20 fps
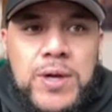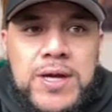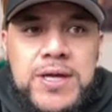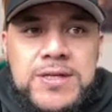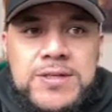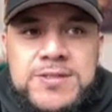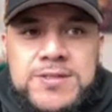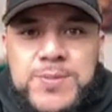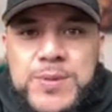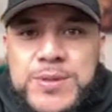
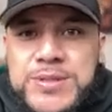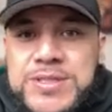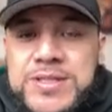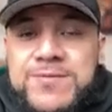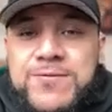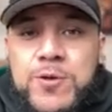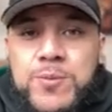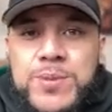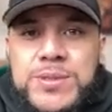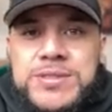especially
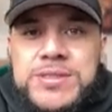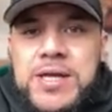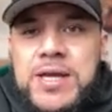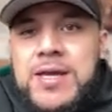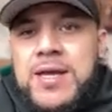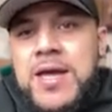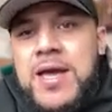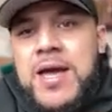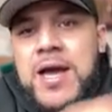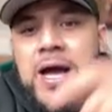if you're busy,
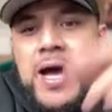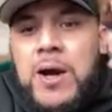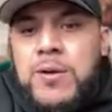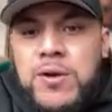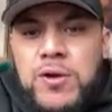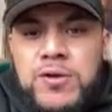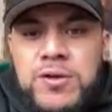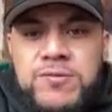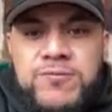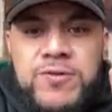okay, I
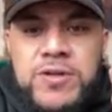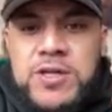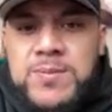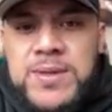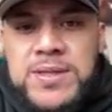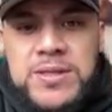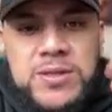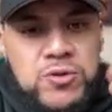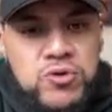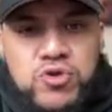would only
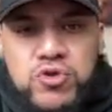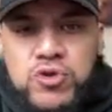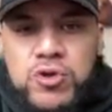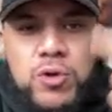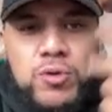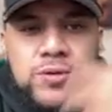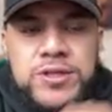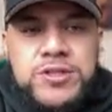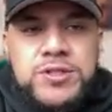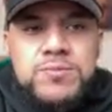recommend you
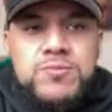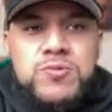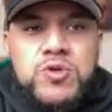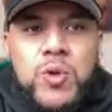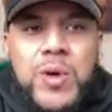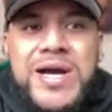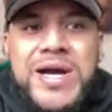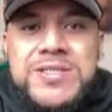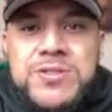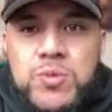go in the gym
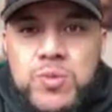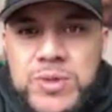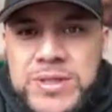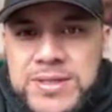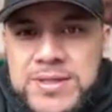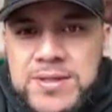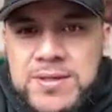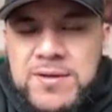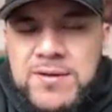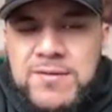twice a
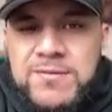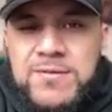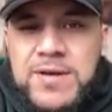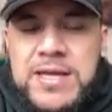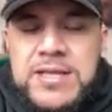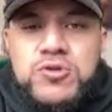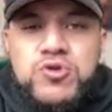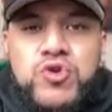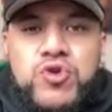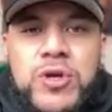week
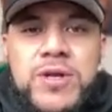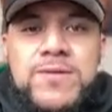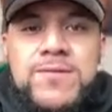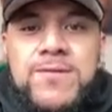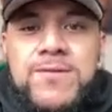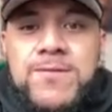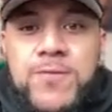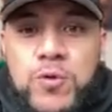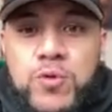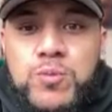and train
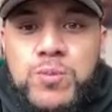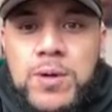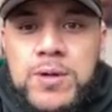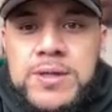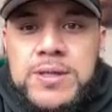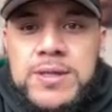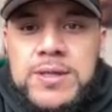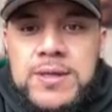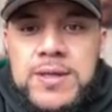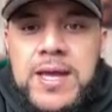full
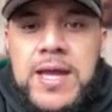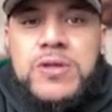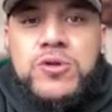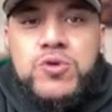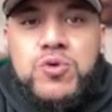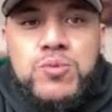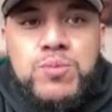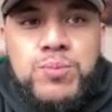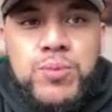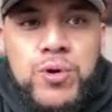body, and
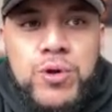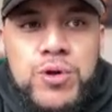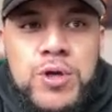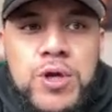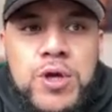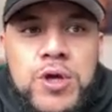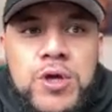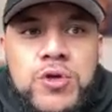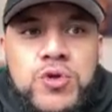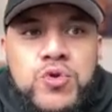you put
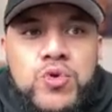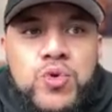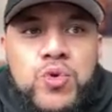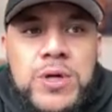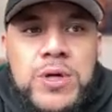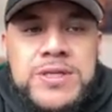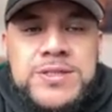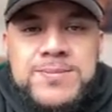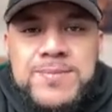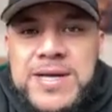
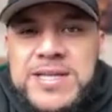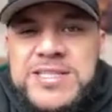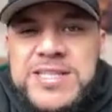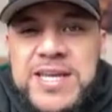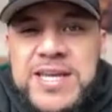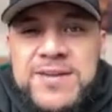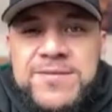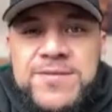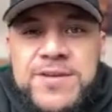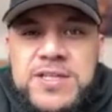your as much
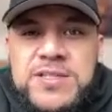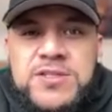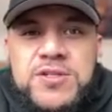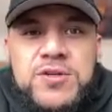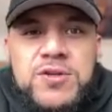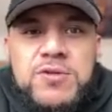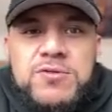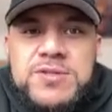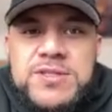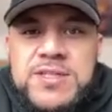effort
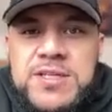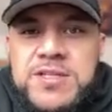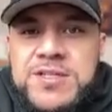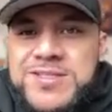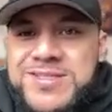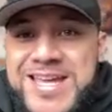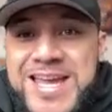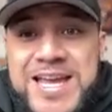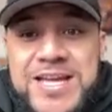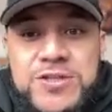into those
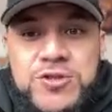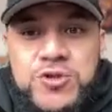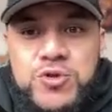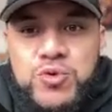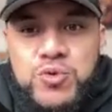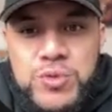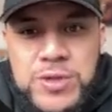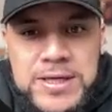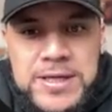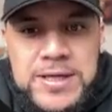sessions as
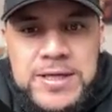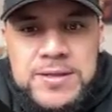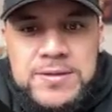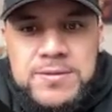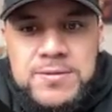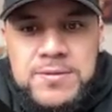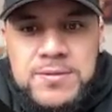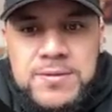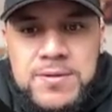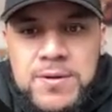you can.
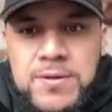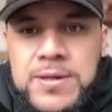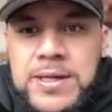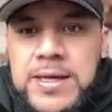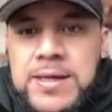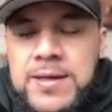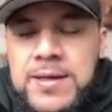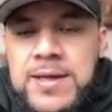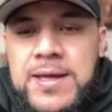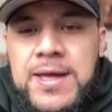
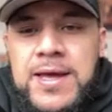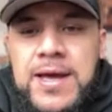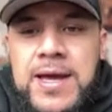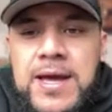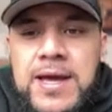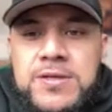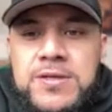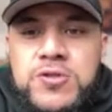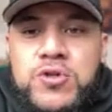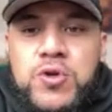Okay,
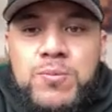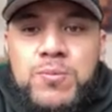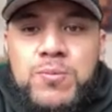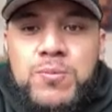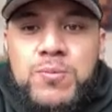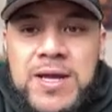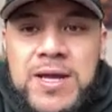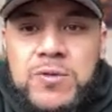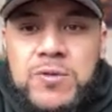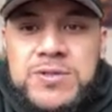so
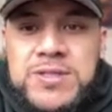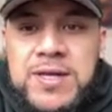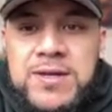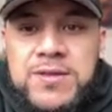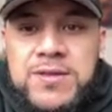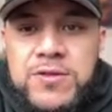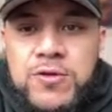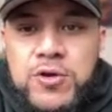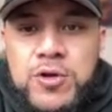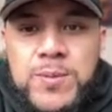Monday I would say
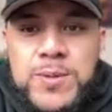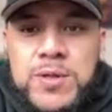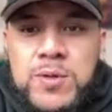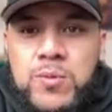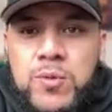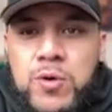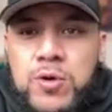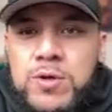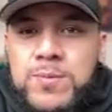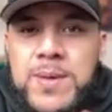a 30-minute
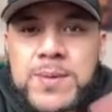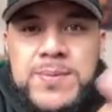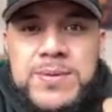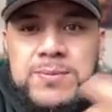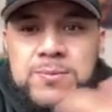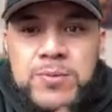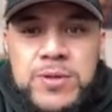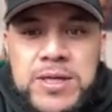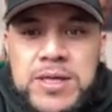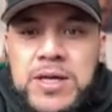walk. Maybe
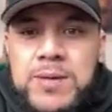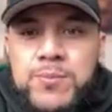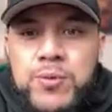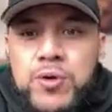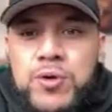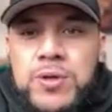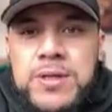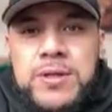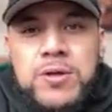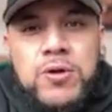get up
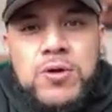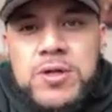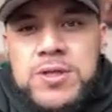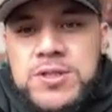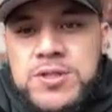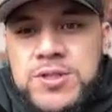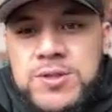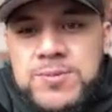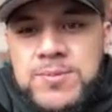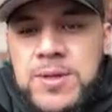early, go to the
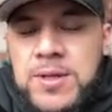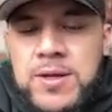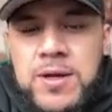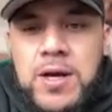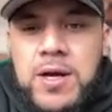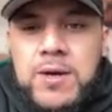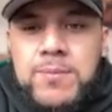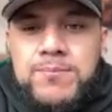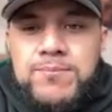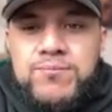gym,
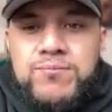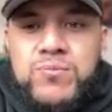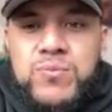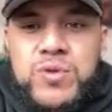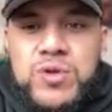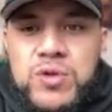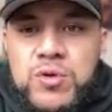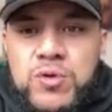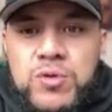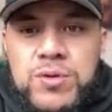
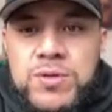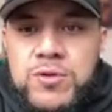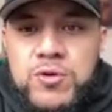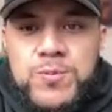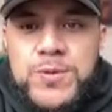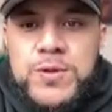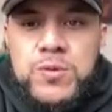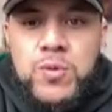do your 30-minute